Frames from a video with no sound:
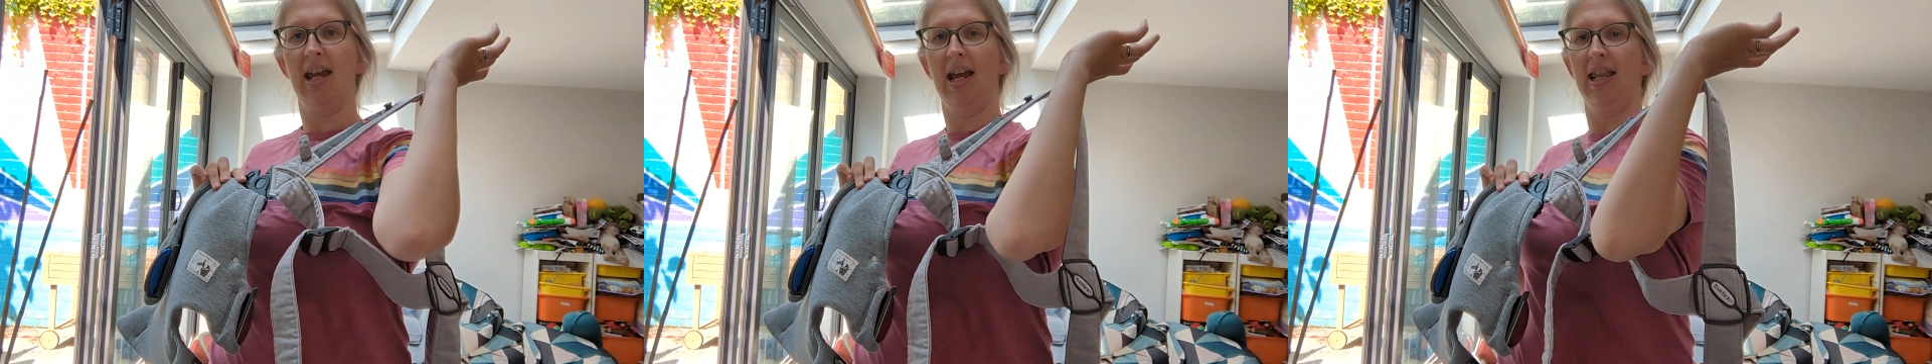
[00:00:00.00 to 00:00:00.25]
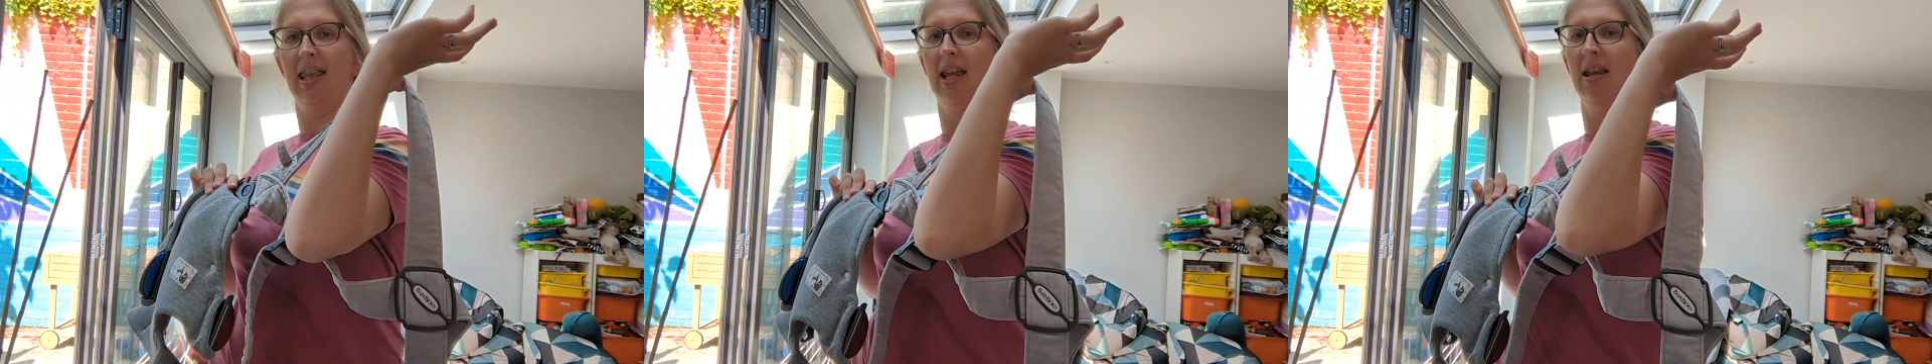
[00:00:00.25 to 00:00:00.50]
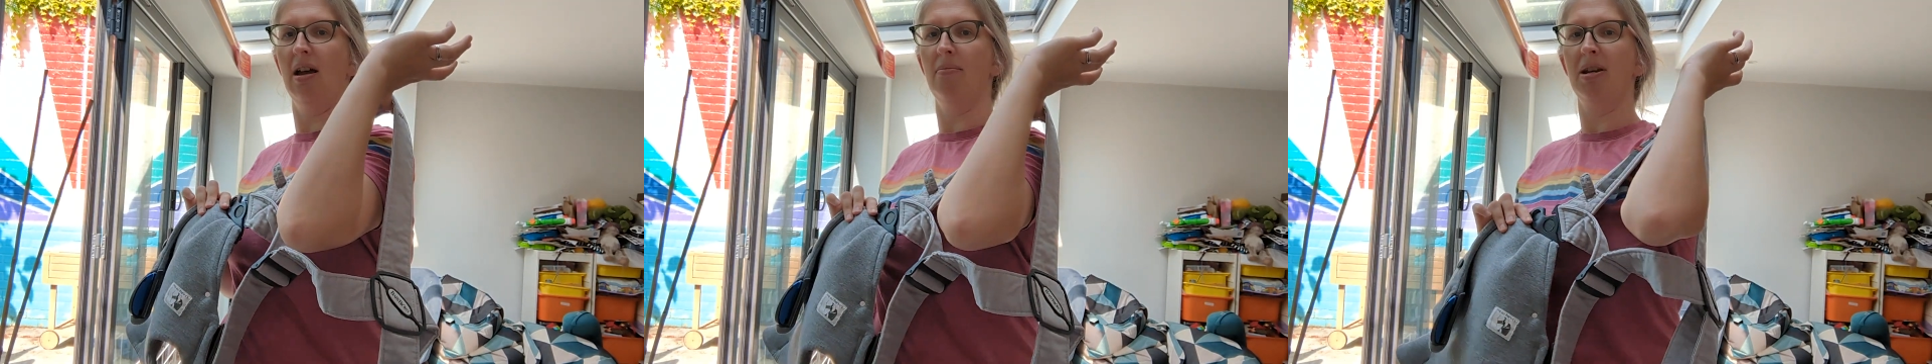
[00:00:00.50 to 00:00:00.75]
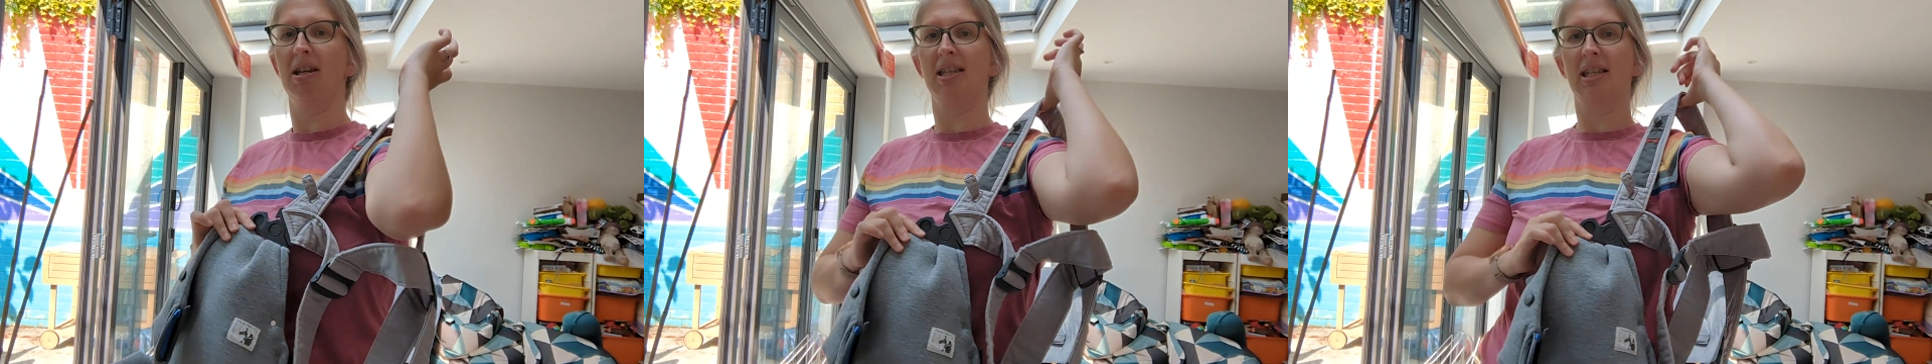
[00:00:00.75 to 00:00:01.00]
and then I'm
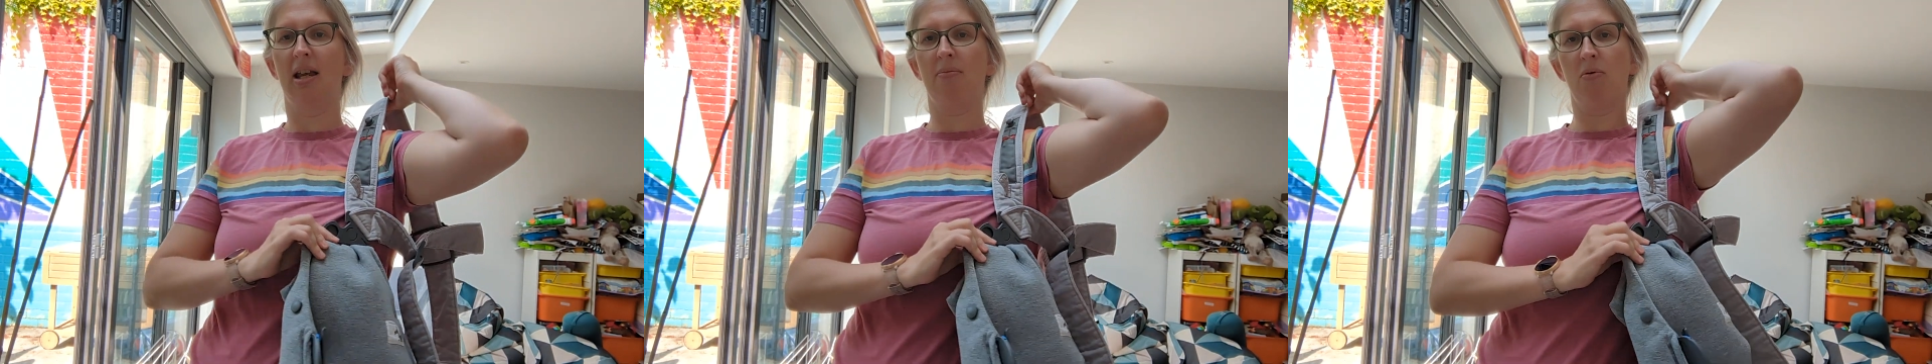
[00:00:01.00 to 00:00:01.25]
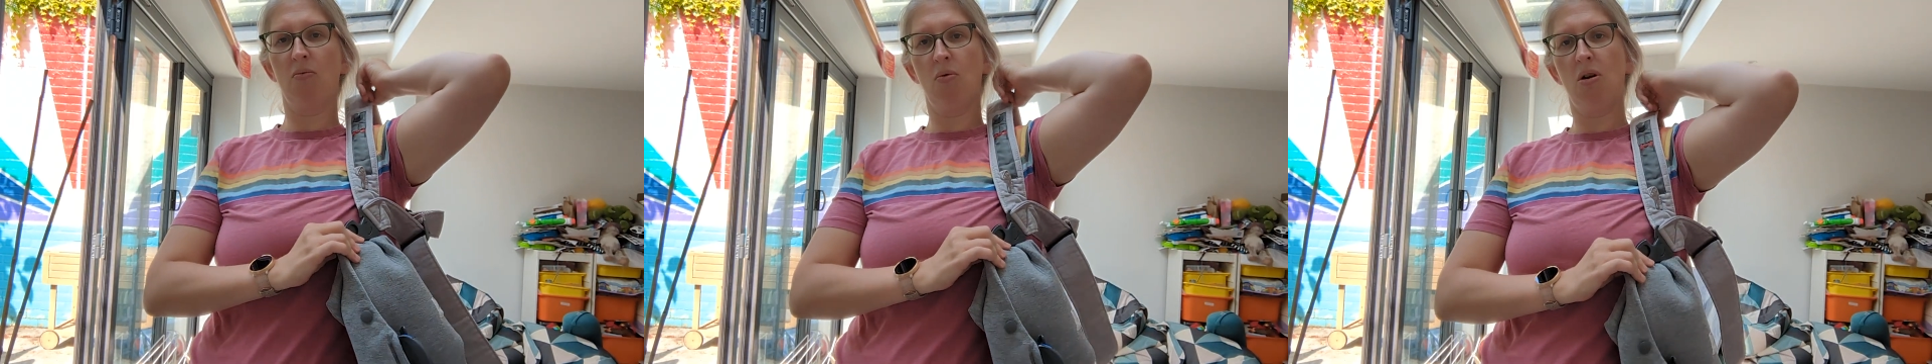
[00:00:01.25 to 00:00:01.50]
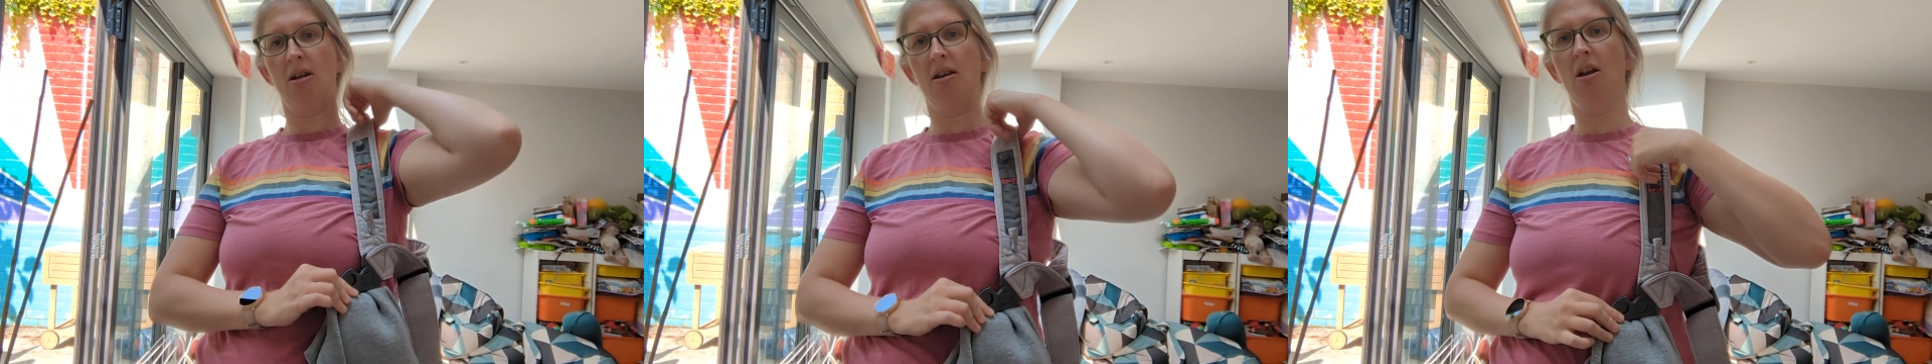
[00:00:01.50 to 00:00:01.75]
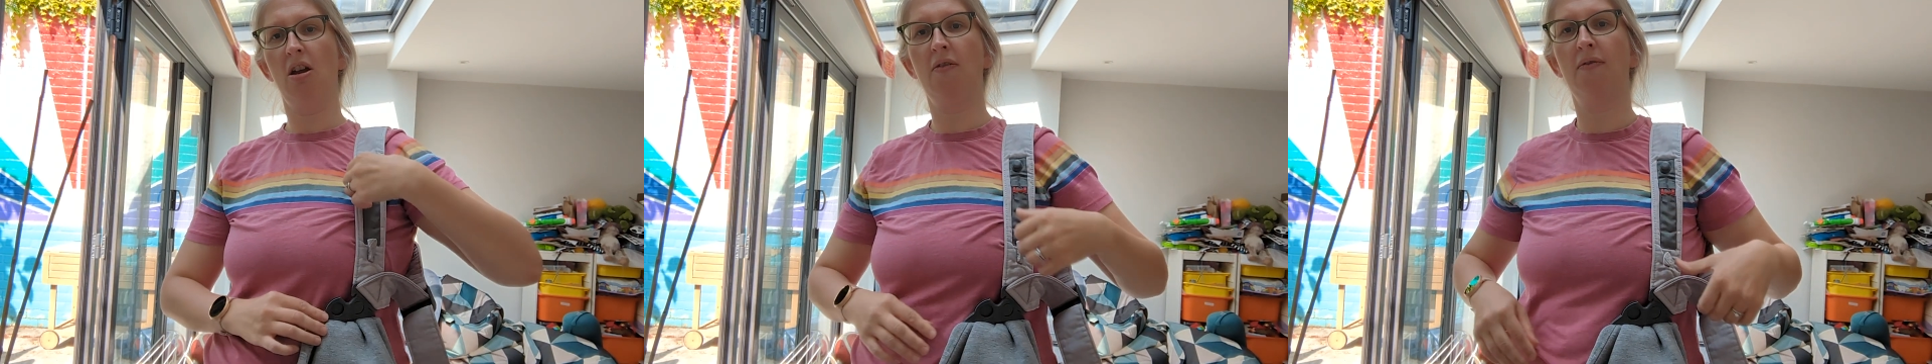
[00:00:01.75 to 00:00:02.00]
going to slip
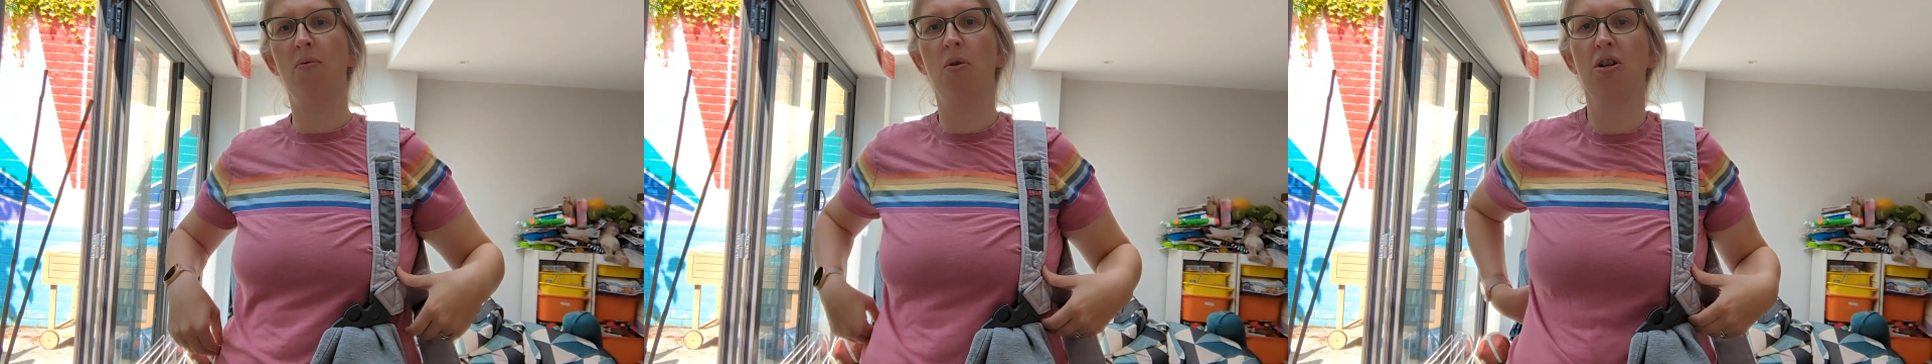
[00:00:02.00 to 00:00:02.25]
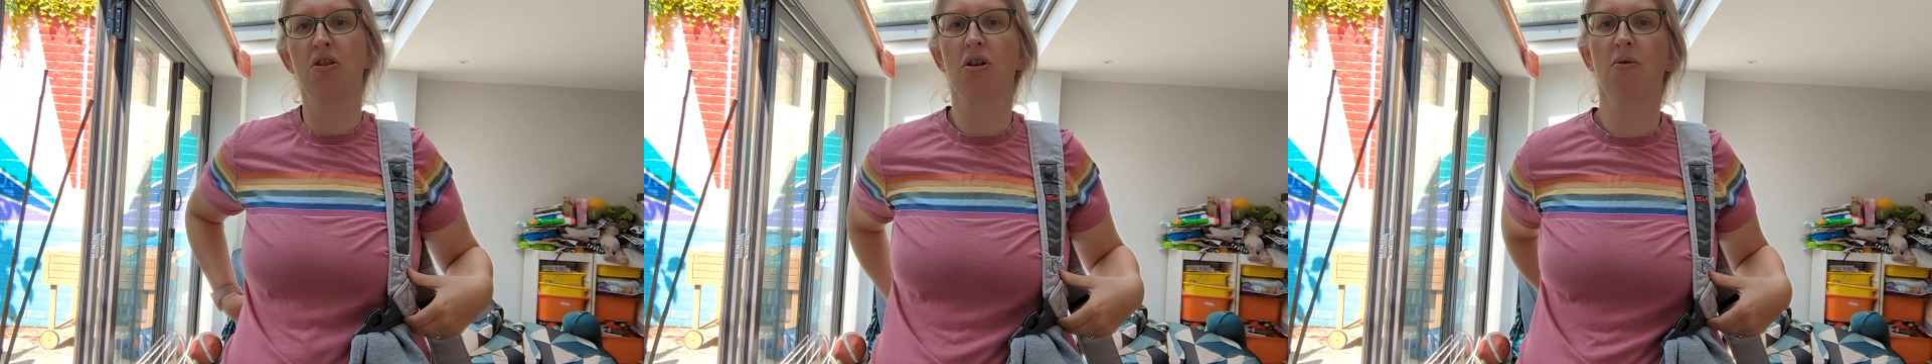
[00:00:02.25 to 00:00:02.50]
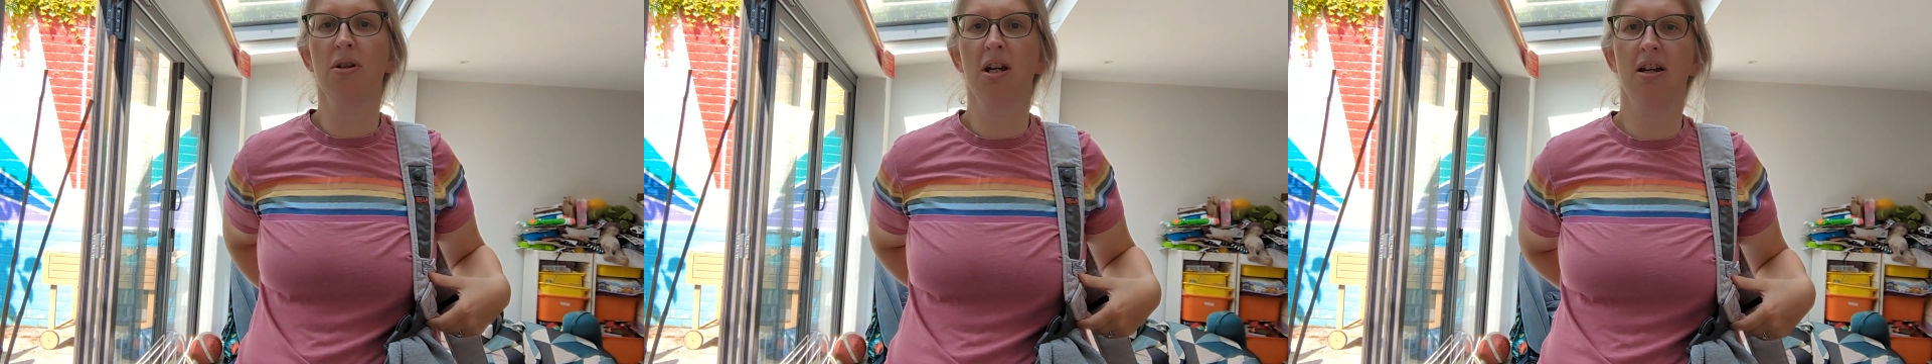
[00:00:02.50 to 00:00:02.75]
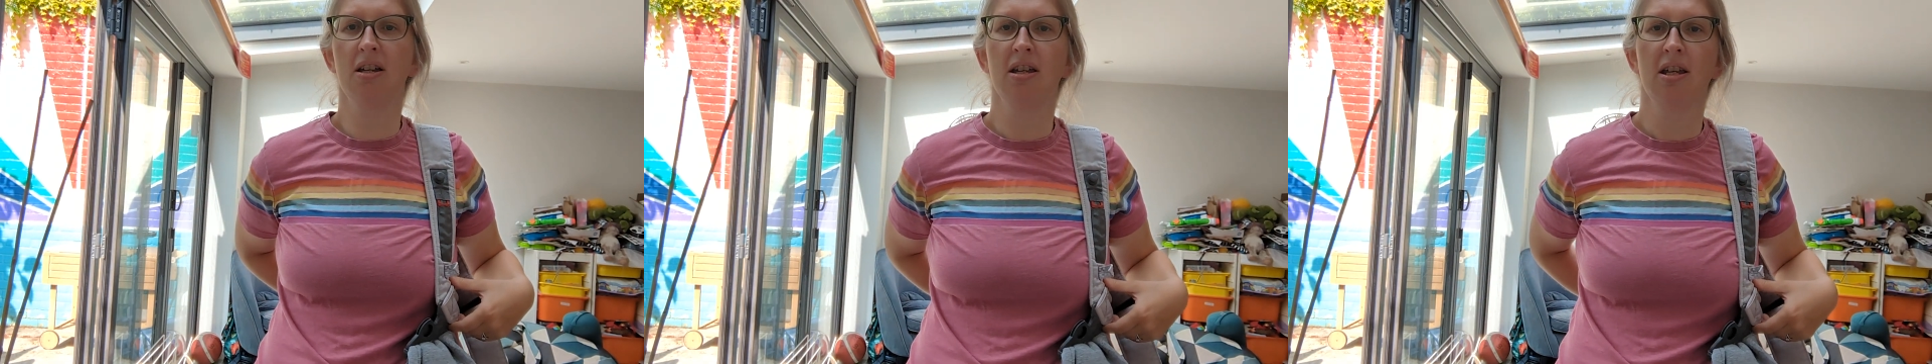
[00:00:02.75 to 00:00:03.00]
one over one shoulder,